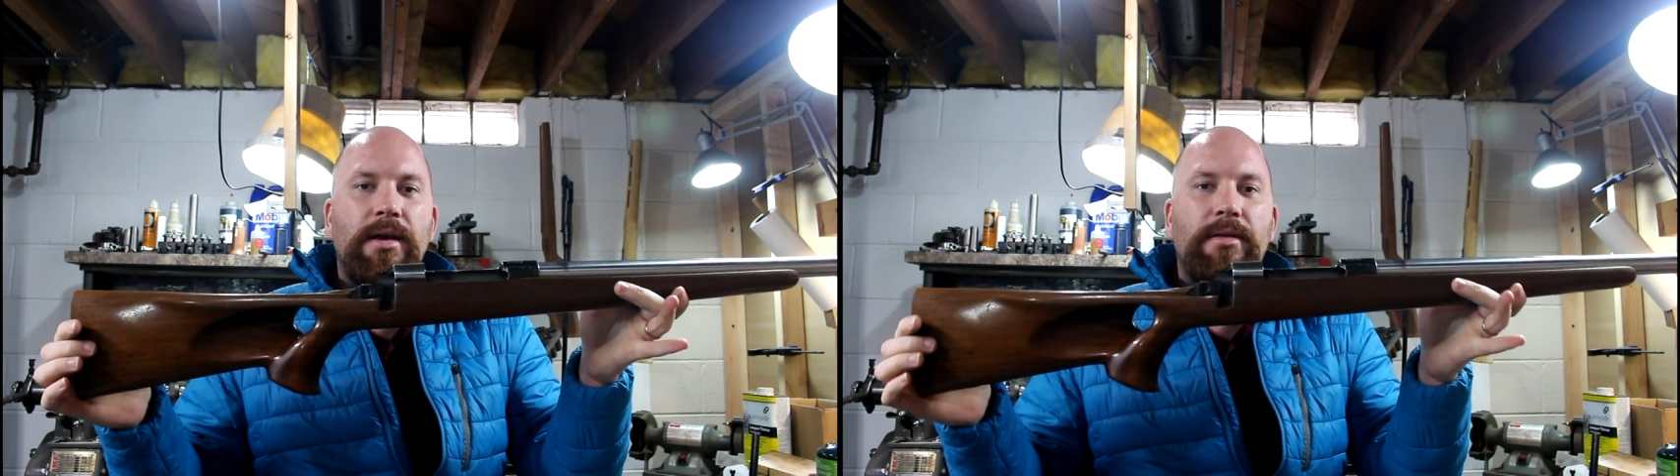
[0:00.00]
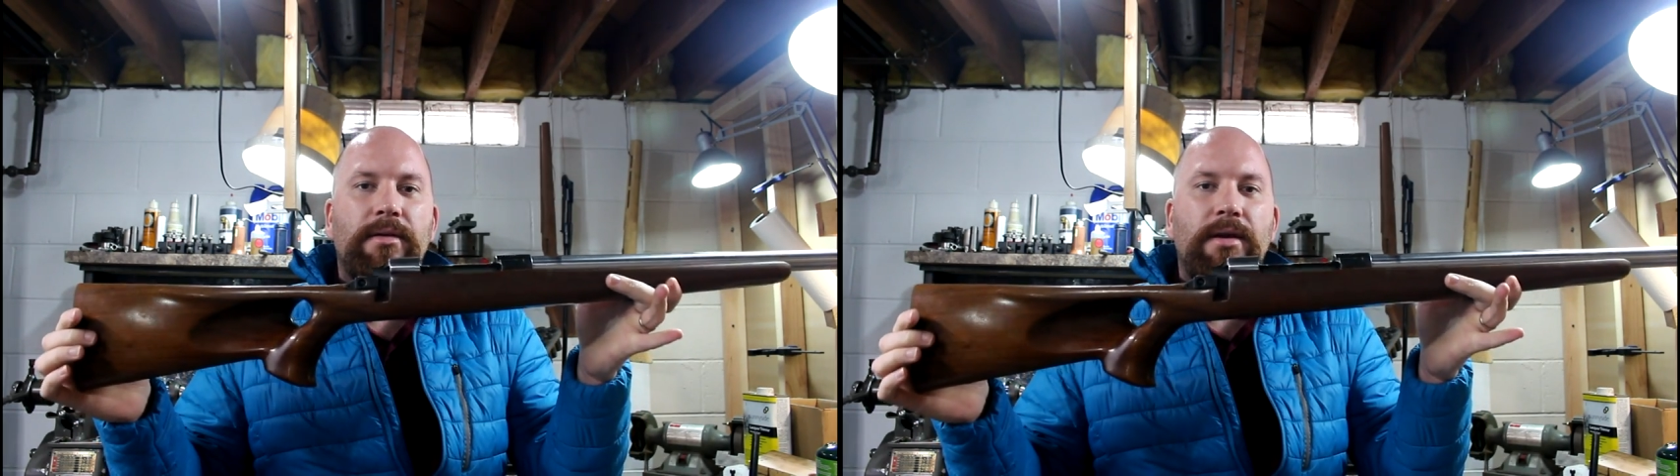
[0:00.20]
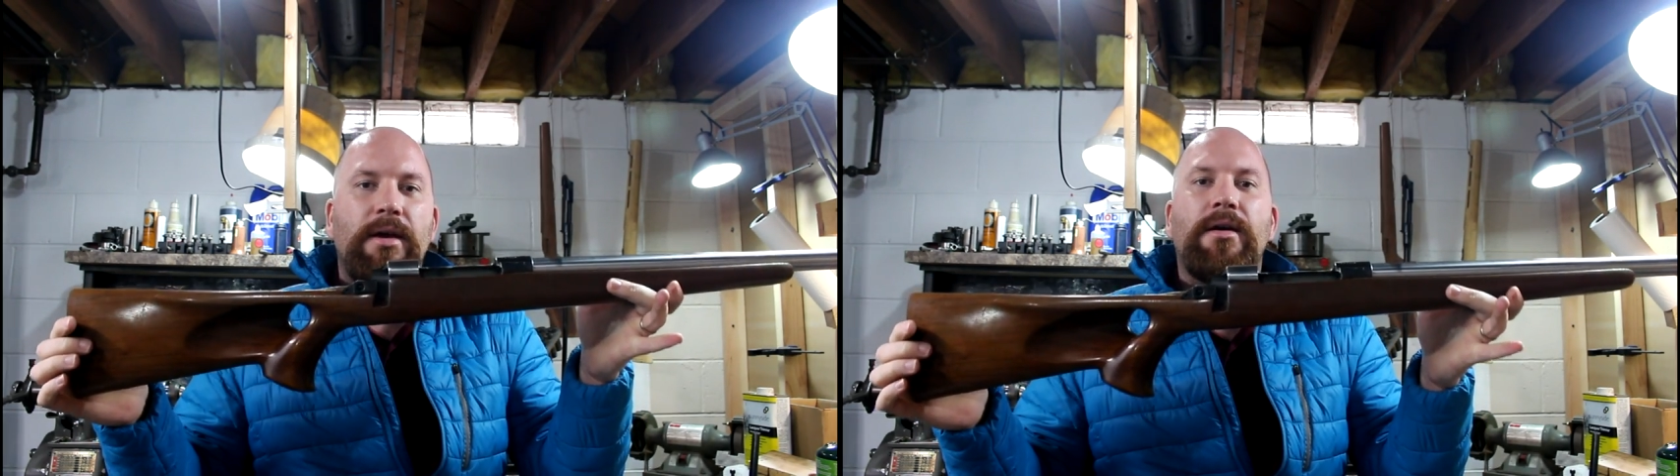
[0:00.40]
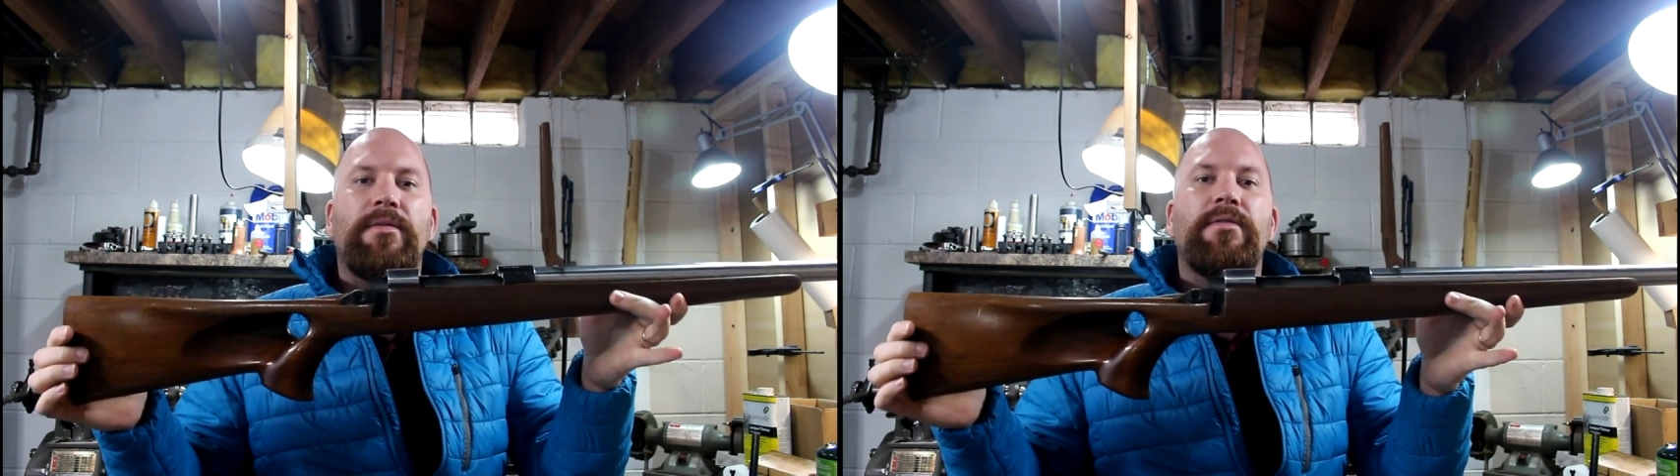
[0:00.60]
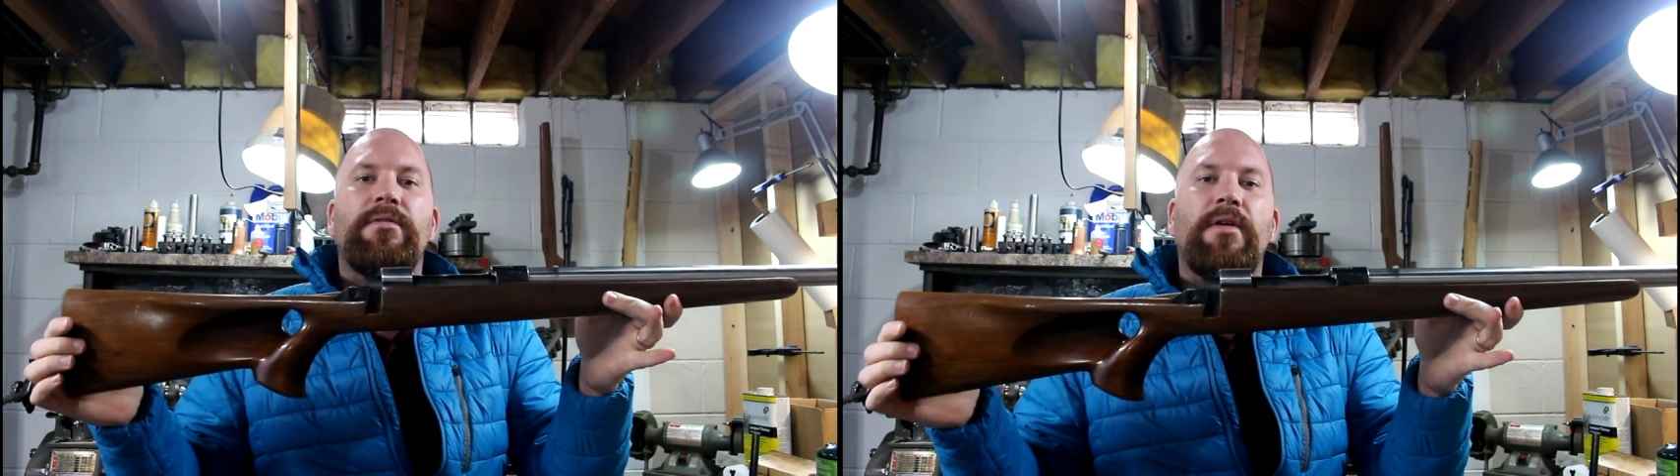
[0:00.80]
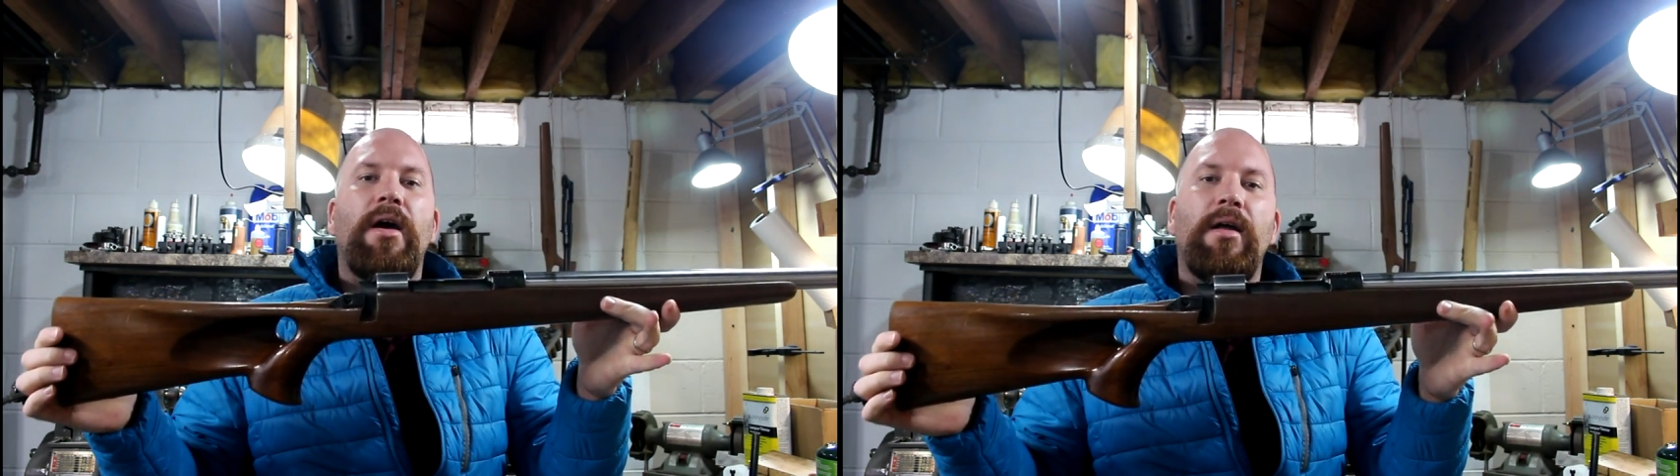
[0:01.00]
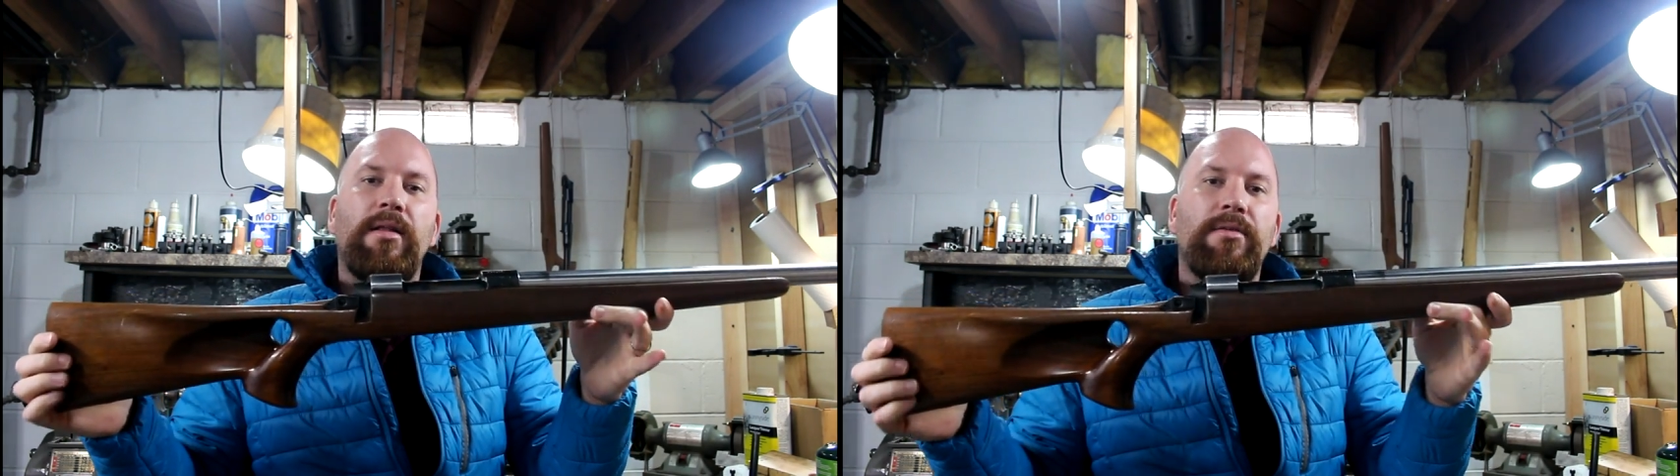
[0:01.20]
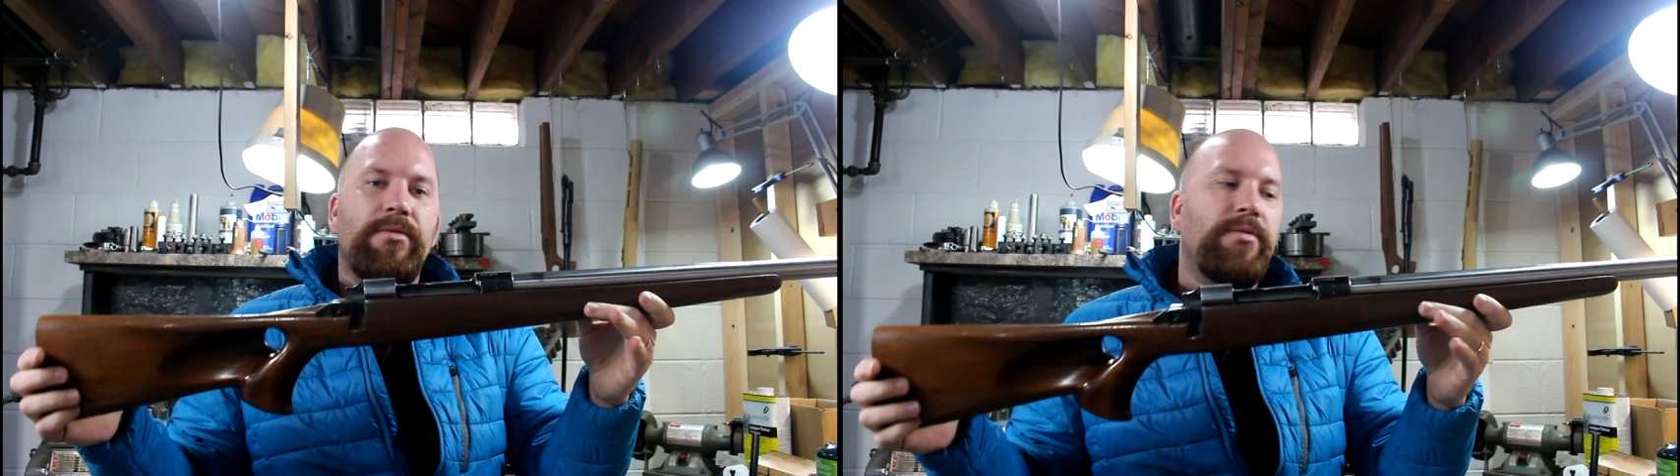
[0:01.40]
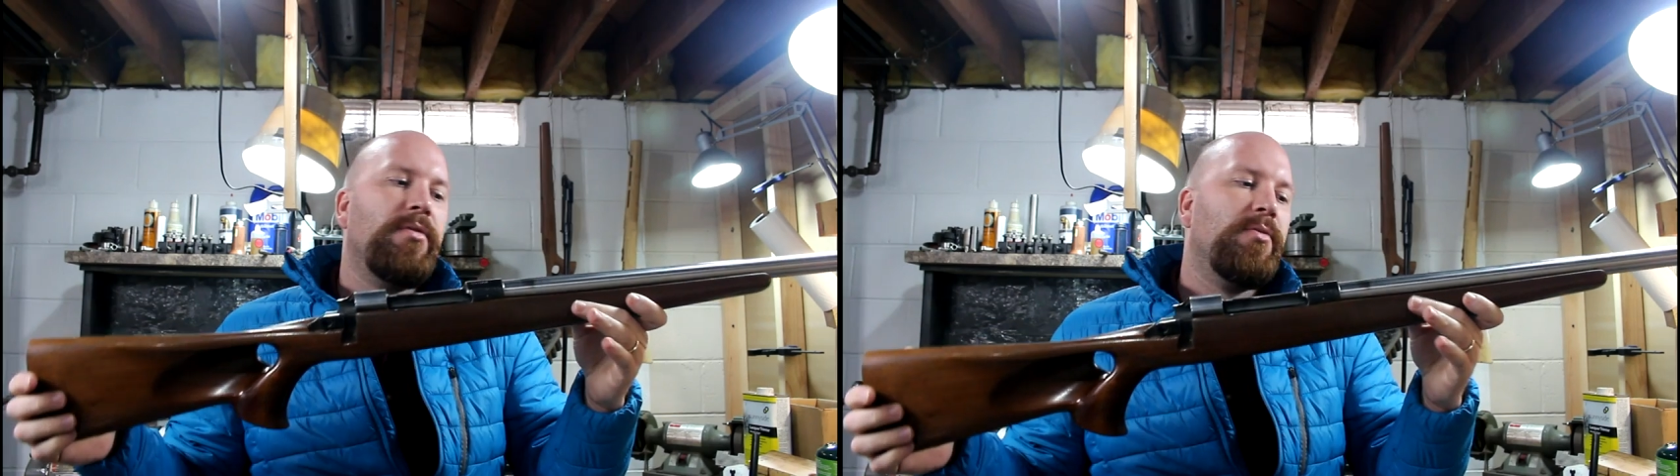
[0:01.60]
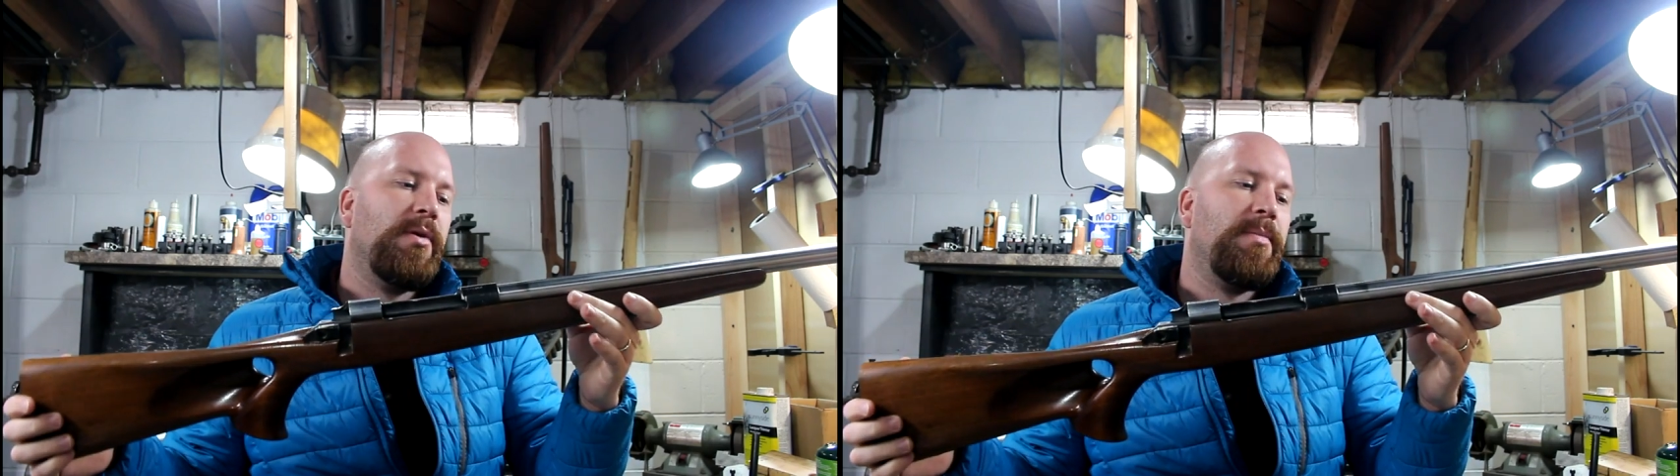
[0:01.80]
and they're kind of of the style of
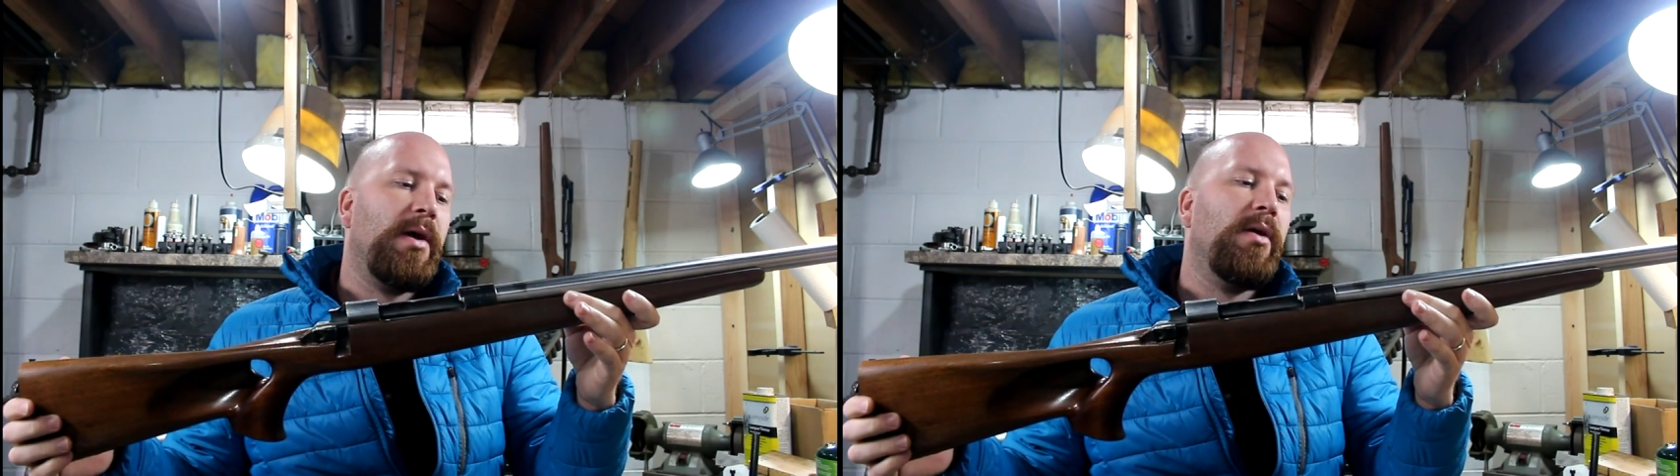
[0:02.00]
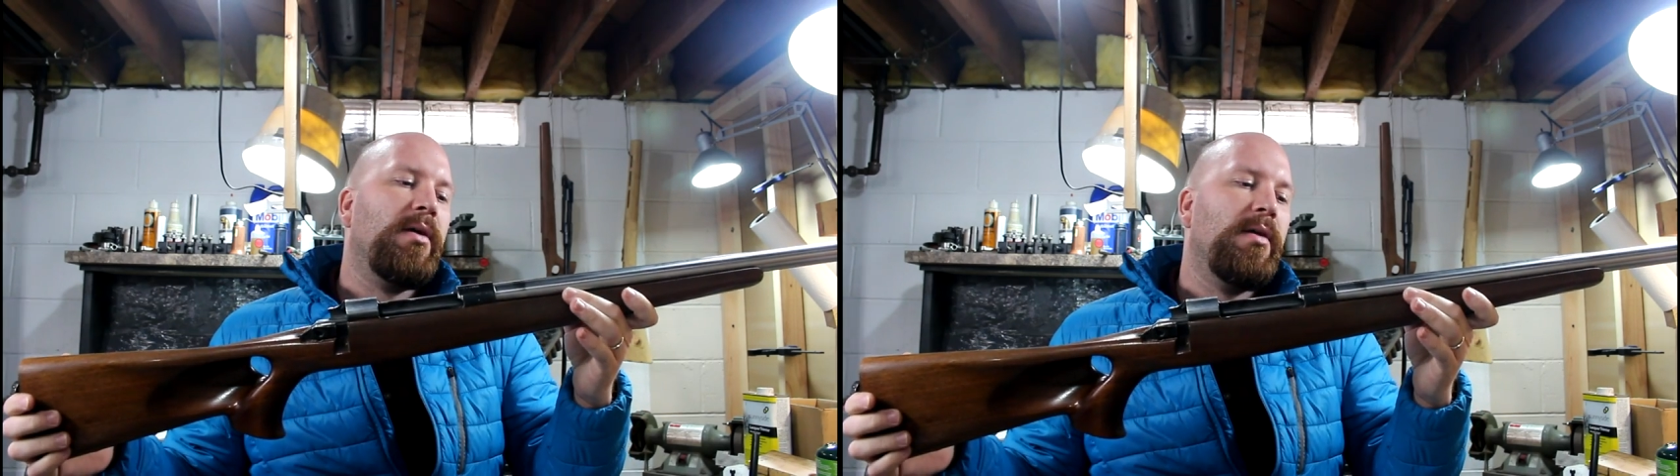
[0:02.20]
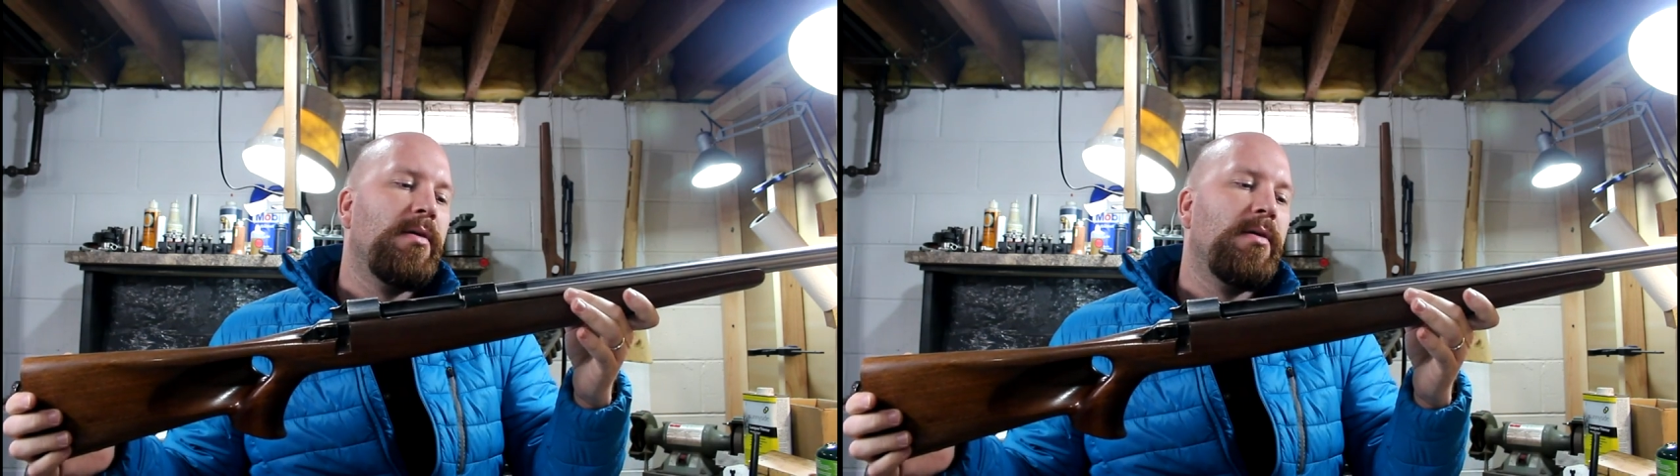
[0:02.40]
what my